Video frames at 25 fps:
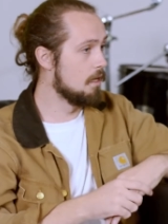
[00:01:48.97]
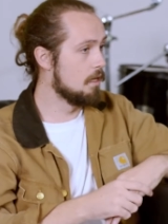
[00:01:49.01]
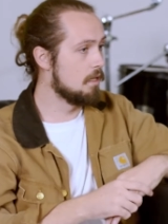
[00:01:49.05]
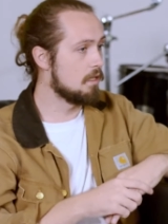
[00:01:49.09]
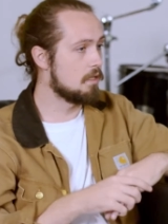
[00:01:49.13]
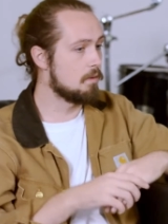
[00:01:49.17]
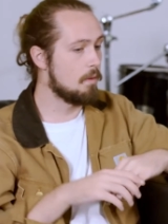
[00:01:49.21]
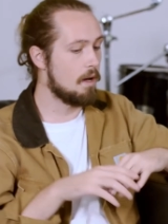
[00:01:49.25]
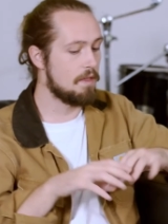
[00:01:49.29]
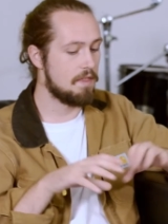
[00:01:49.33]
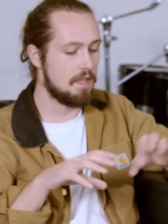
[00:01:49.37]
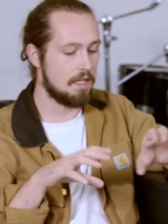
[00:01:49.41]

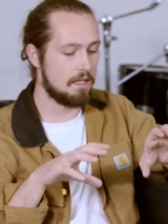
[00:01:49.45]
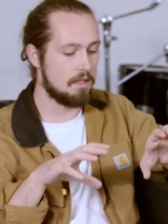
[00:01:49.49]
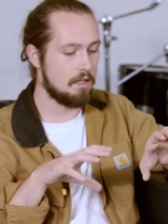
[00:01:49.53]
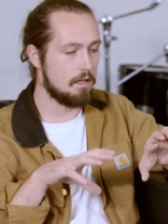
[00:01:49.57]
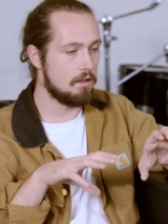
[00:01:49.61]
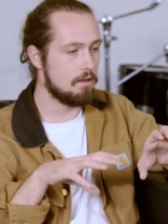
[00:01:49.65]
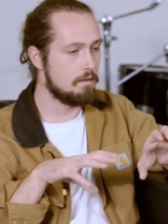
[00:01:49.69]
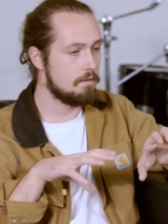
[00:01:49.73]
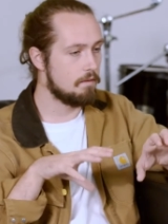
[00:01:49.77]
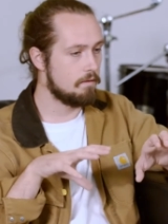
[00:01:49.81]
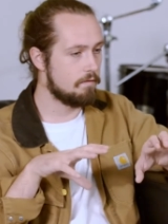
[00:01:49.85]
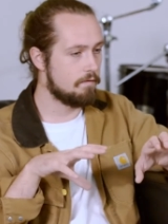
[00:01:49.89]
So I think
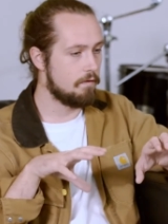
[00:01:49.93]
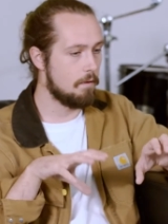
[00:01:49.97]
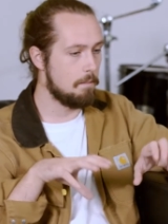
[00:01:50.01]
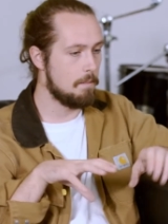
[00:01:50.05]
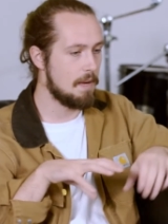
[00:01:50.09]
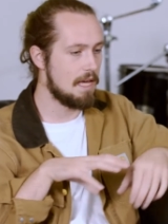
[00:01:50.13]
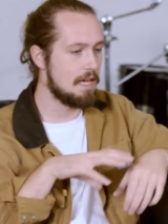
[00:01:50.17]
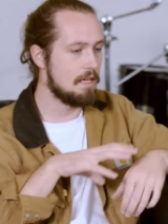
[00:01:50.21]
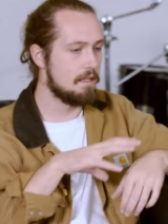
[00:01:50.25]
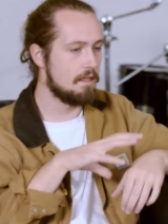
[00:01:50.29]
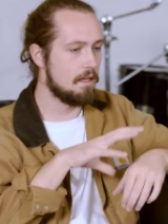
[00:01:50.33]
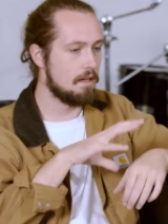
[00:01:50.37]
that for
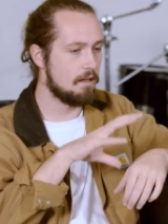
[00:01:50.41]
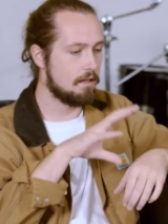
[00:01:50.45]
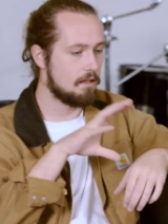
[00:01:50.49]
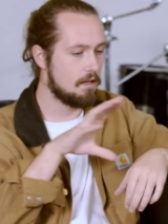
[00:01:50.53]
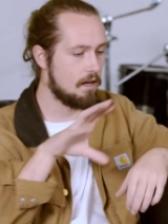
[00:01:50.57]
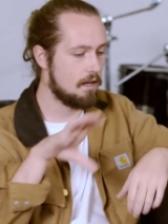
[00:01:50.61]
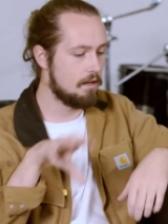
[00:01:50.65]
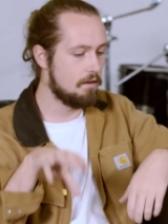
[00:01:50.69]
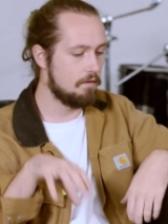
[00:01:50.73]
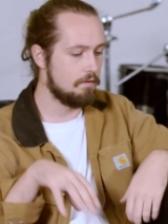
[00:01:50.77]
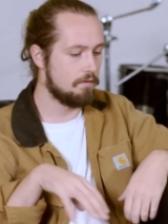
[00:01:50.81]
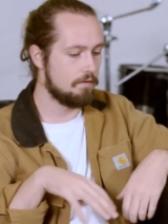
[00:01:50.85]
me, the
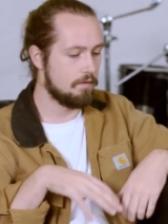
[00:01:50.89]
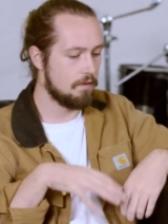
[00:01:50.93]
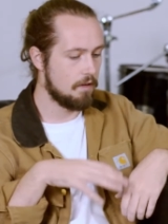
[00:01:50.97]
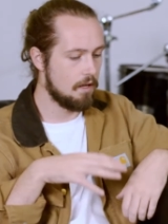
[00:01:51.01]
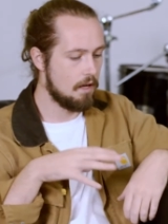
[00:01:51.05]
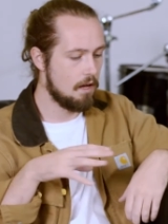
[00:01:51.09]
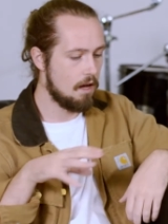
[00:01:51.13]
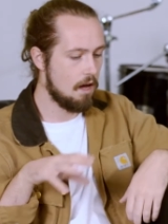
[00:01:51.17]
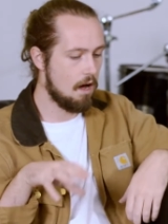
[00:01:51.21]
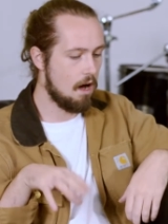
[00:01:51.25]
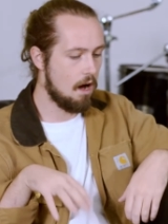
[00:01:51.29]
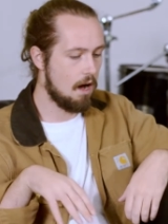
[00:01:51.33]
kind of
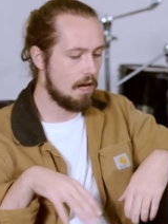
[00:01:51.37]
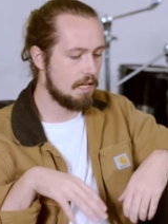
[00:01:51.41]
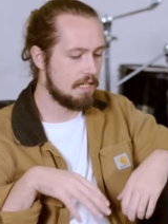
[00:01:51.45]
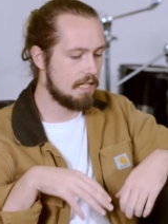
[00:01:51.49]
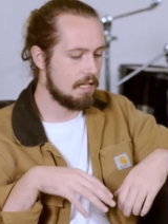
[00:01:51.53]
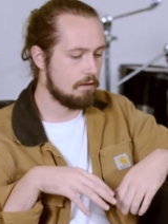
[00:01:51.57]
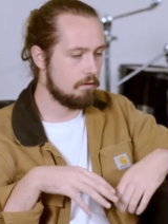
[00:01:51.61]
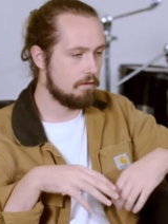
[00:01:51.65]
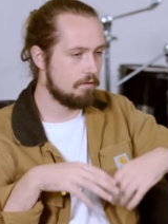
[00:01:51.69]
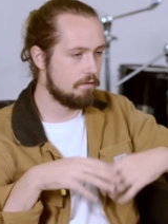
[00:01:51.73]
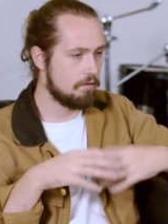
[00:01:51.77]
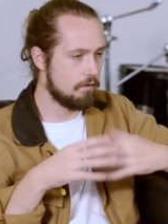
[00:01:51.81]

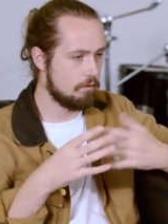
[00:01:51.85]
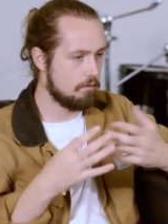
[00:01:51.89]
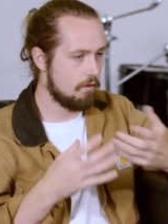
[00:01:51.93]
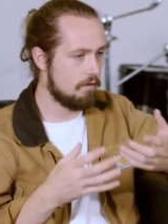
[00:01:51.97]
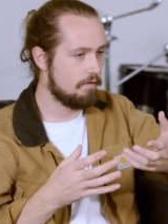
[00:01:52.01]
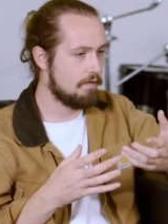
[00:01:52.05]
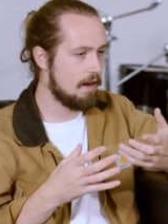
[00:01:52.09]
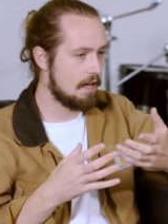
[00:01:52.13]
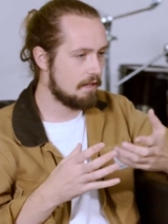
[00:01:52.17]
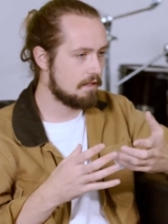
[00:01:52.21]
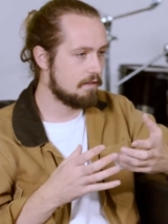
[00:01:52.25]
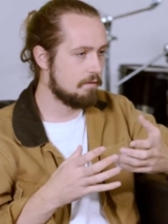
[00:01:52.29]
idea of the
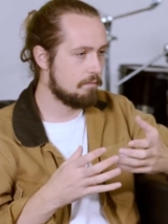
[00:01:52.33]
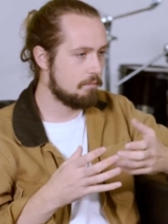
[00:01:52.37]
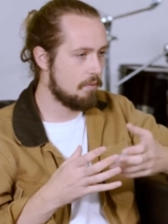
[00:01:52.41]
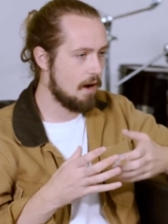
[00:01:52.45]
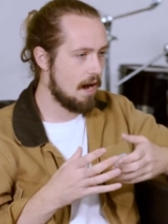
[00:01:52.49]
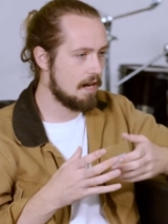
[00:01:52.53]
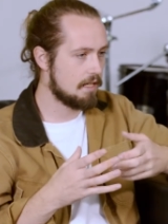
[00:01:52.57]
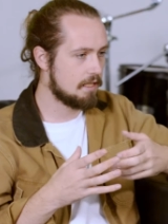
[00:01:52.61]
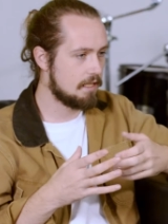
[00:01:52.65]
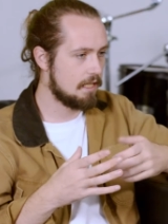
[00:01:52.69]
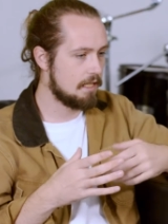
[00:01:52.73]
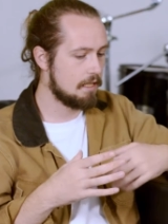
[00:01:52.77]
reflective
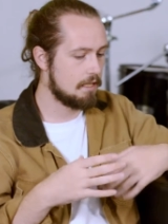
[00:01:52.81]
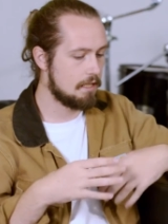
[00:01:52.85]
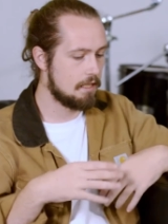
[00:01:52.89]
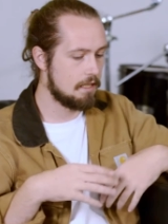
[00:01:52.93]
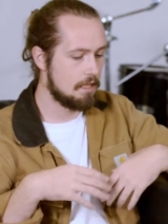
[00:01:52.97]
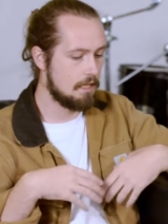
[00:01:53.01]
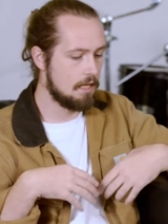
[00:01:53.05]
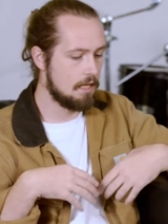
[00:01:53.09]
practice,